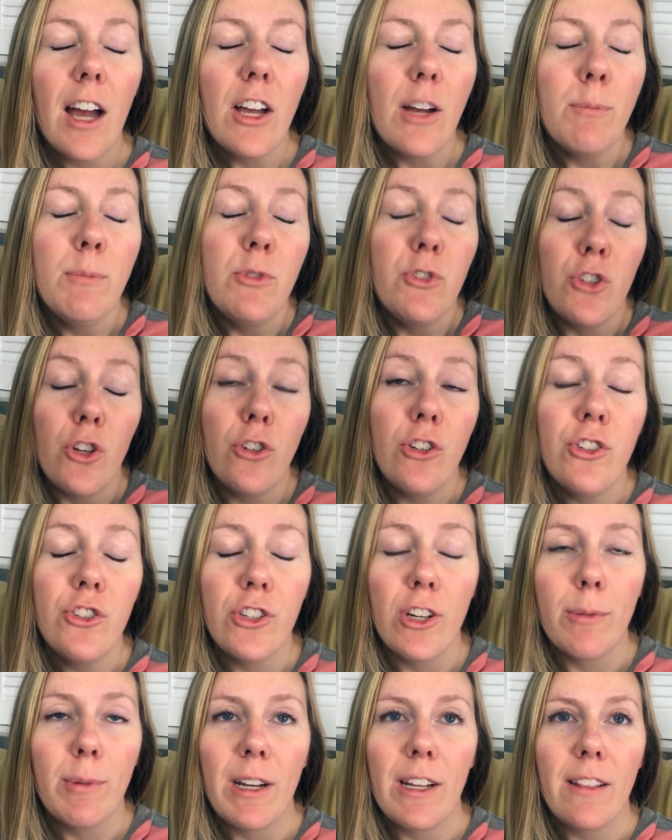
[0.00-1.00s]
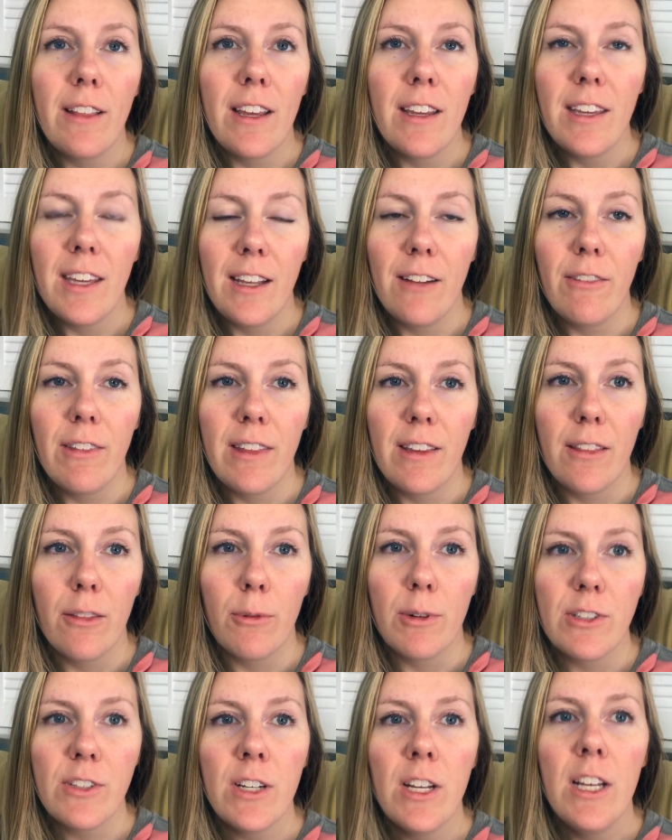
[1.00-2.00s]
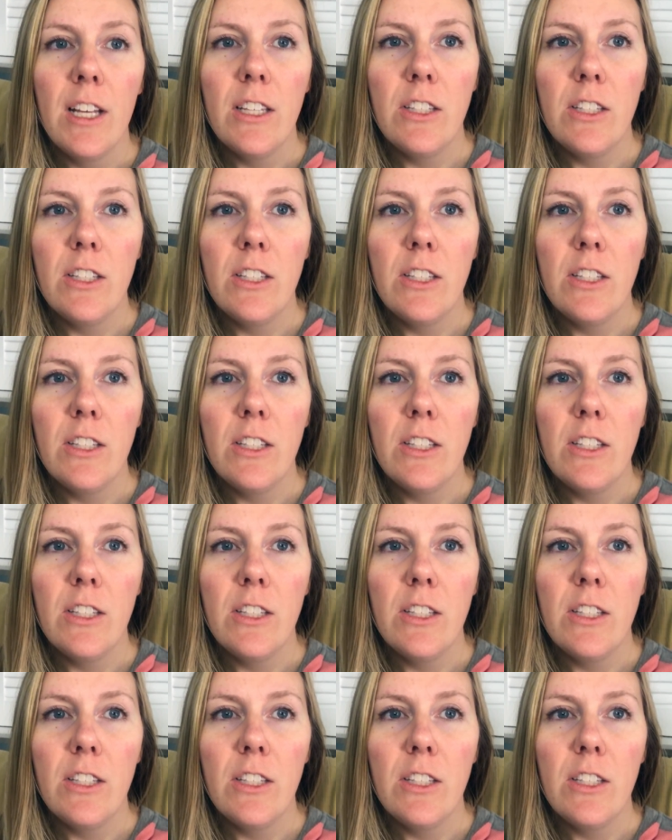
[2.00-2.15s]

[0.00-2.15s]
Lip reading: I'm so disturbed, I like can't even think of the words.